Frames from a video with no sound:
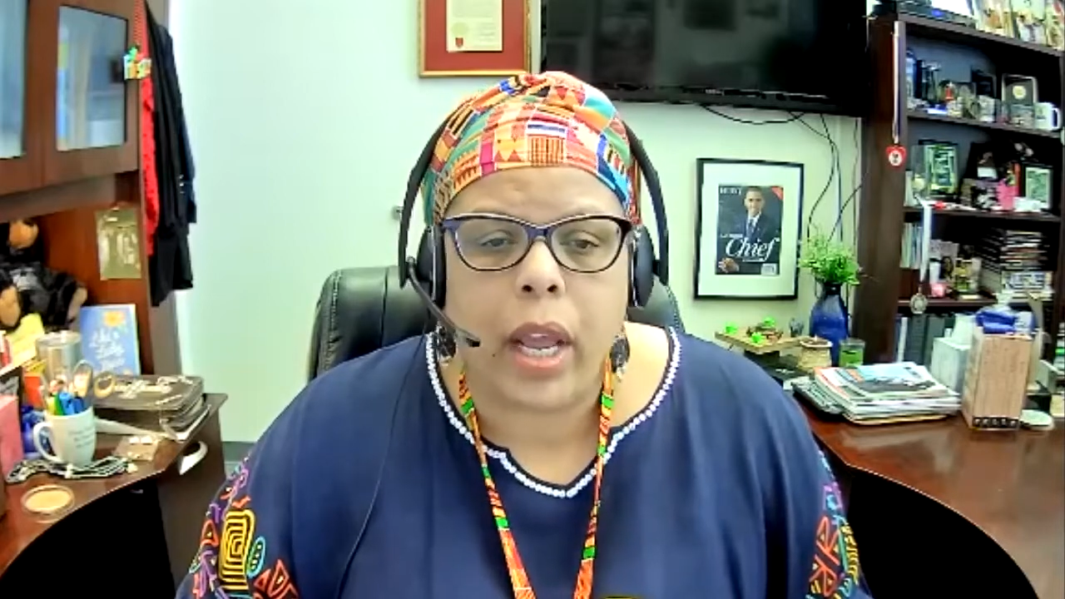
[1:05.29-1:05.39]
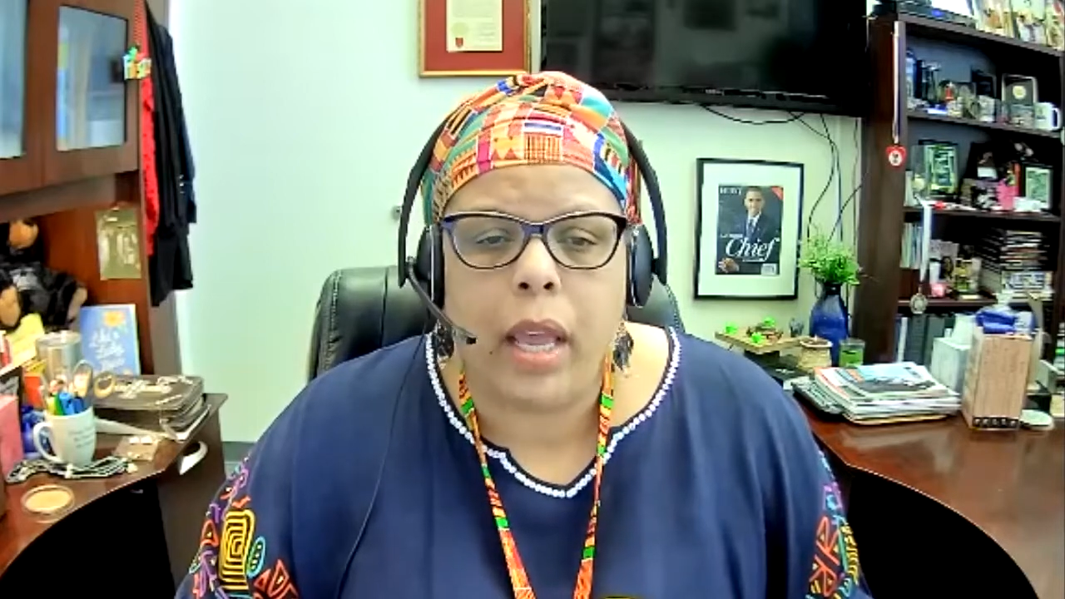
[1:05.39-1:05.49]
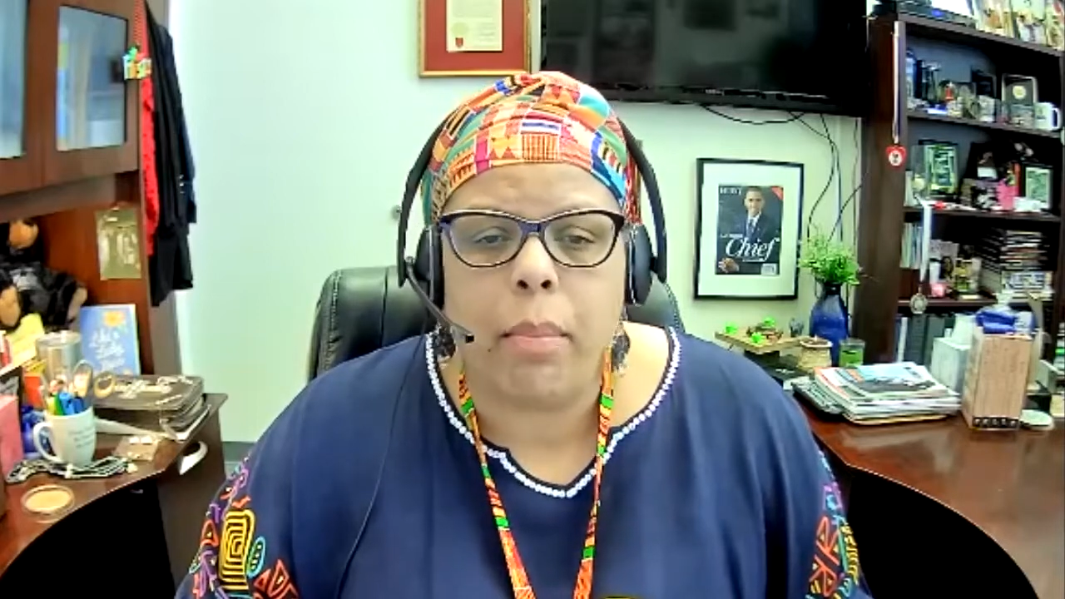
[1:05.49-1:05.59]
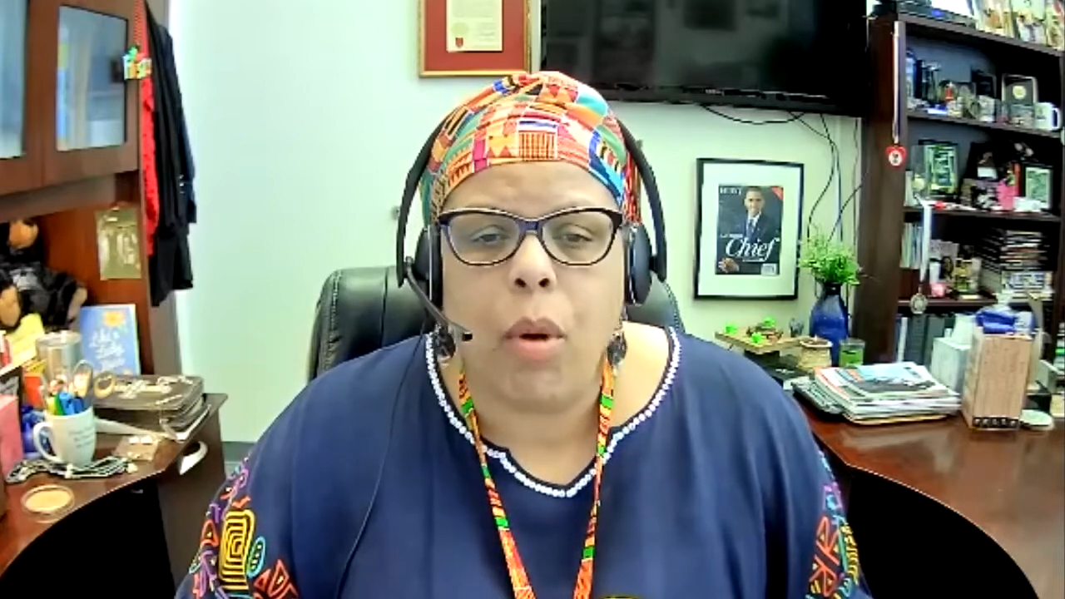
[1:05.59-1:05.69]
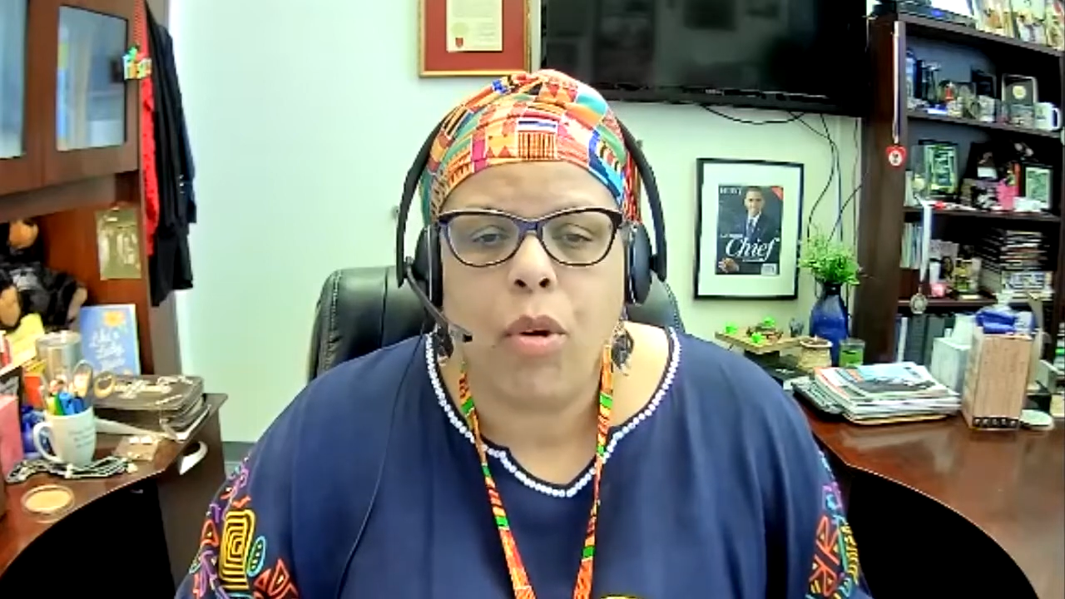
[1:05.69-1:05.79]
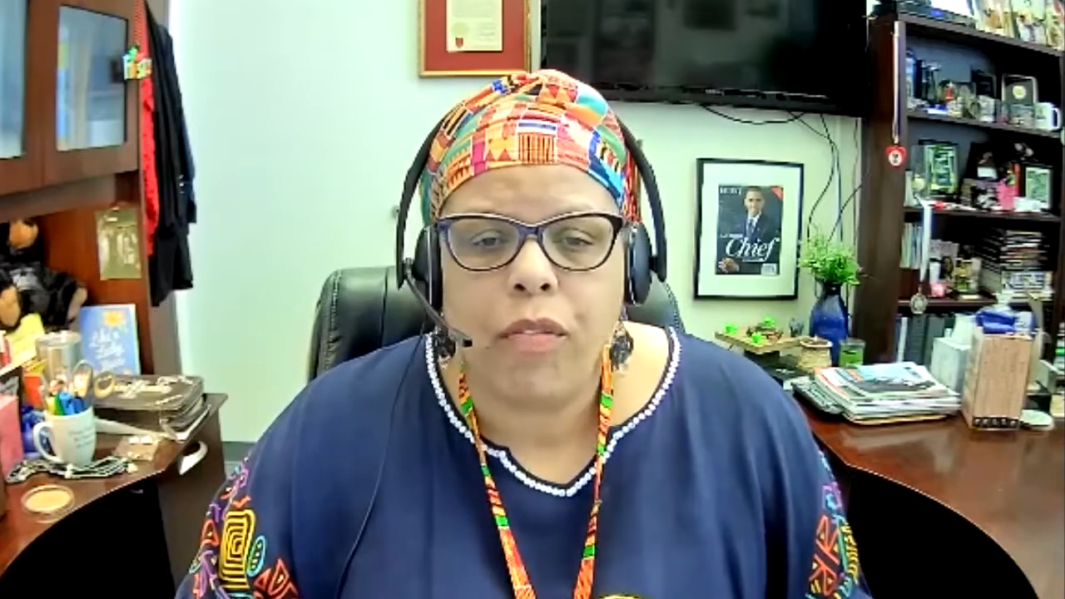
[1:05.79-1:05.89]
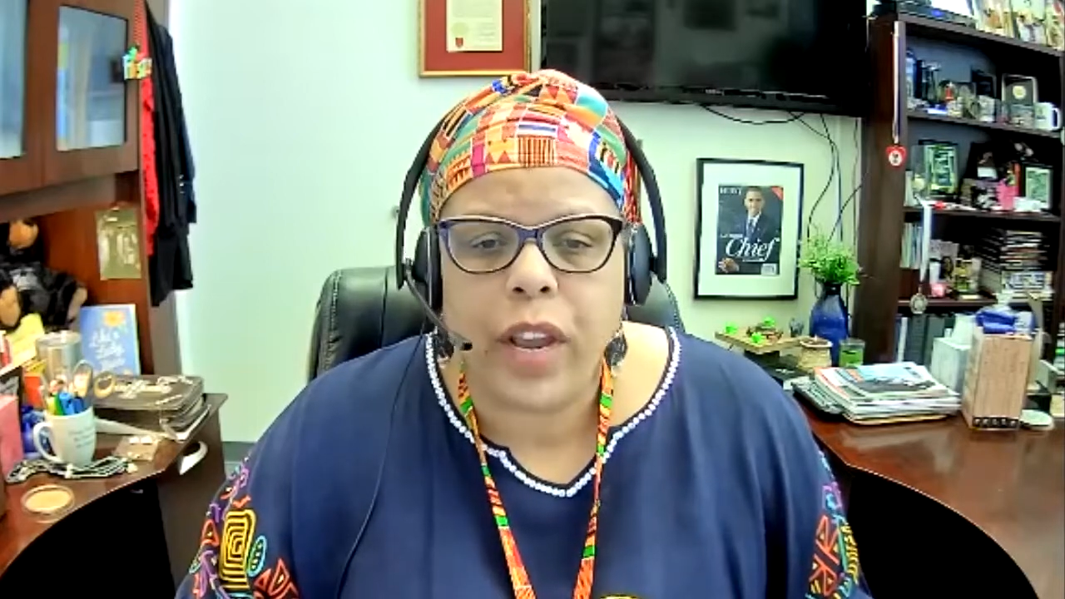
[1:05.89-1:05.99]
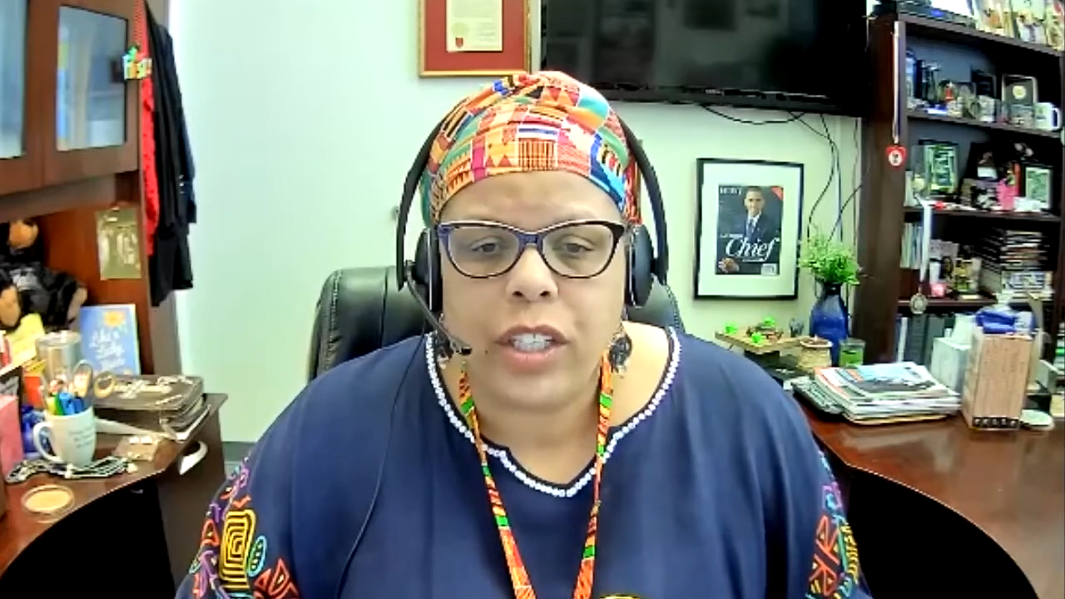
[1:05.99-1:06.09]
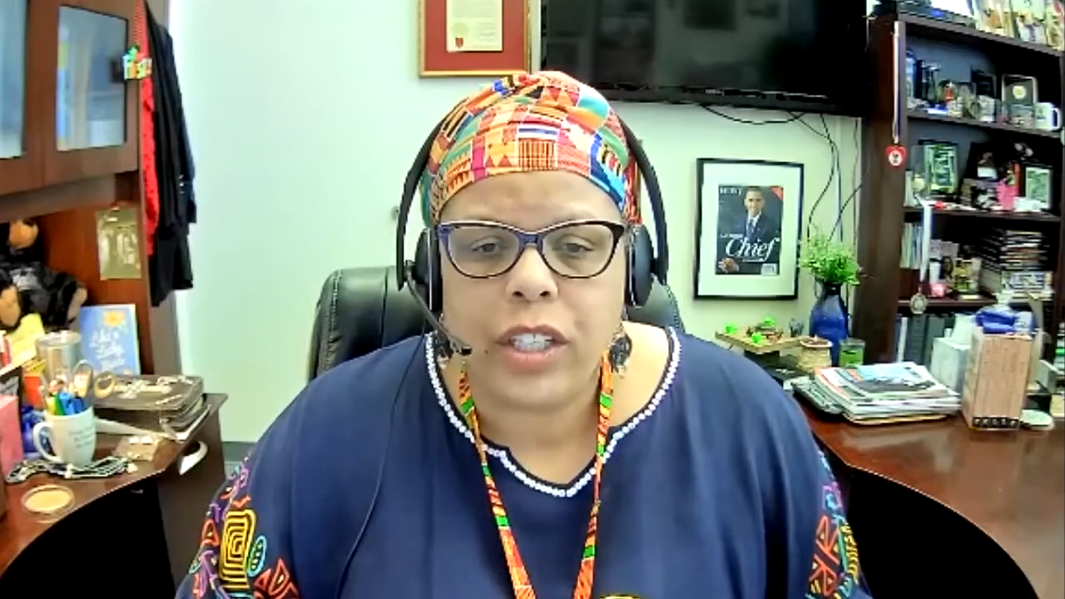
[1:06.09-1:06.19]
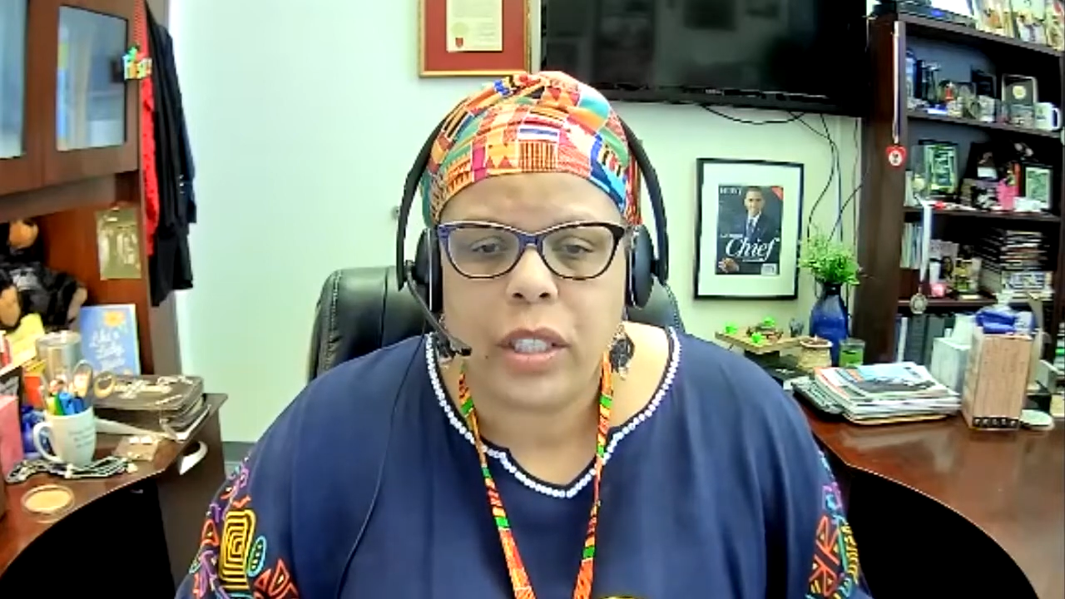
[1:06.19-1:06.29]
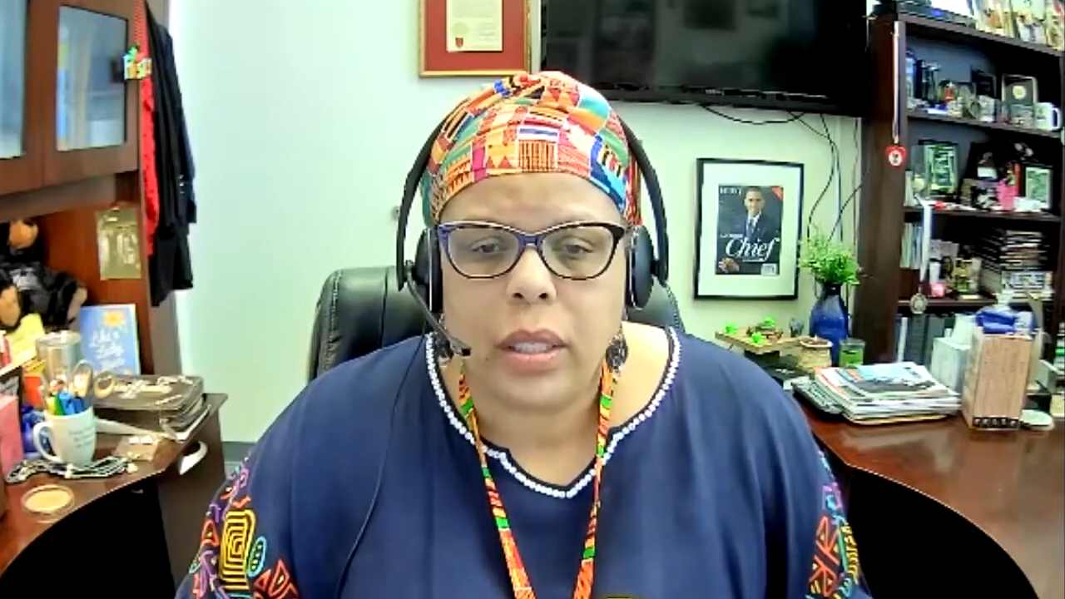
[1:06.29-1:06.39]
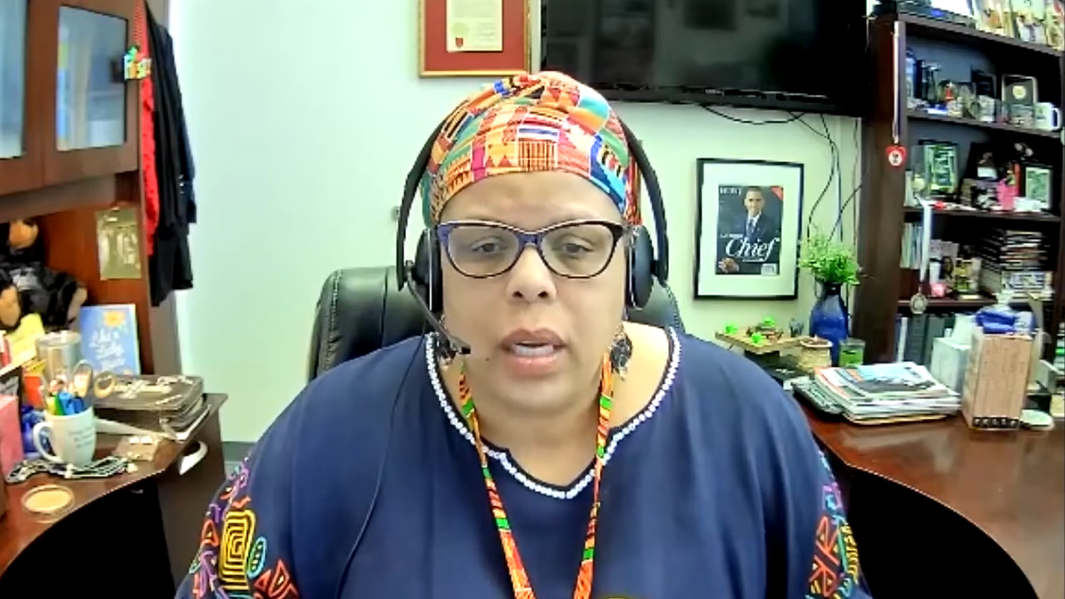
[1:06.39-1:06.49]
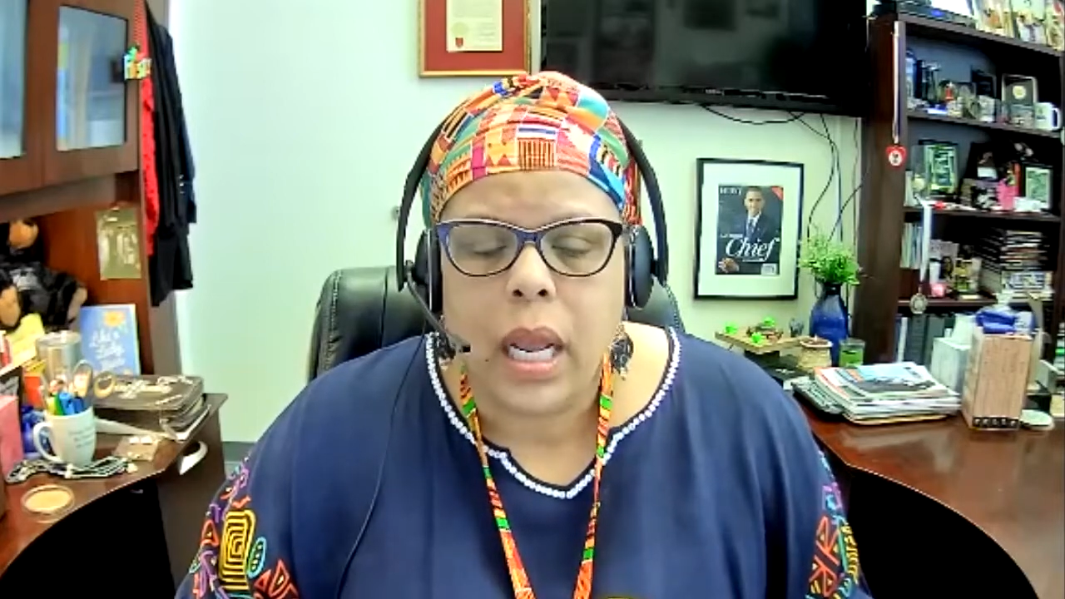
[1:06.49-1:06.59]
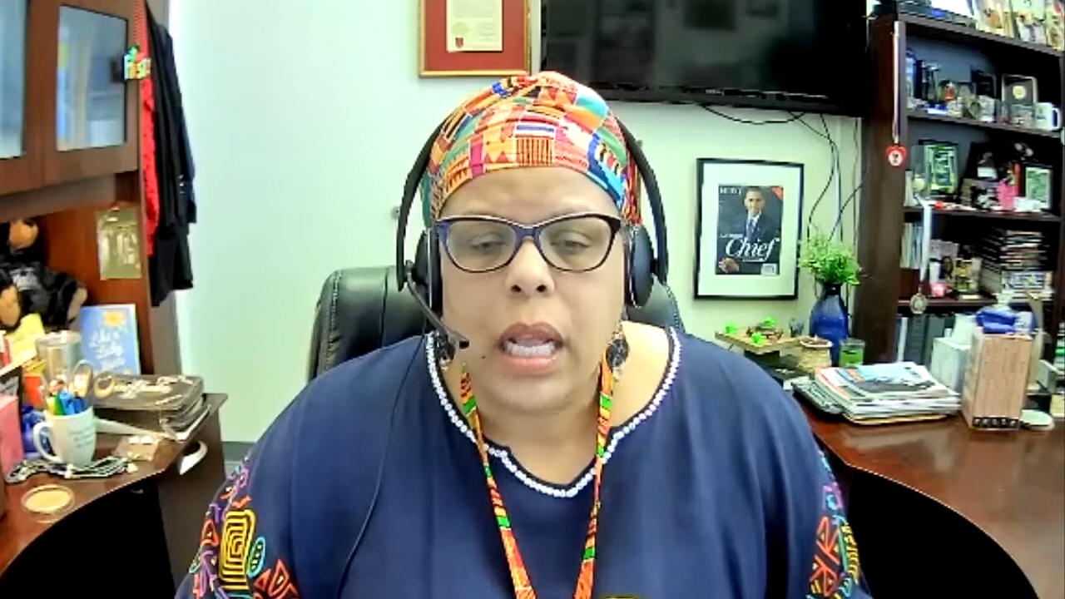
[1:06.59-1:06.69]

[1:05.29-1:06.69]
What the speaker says: a motivation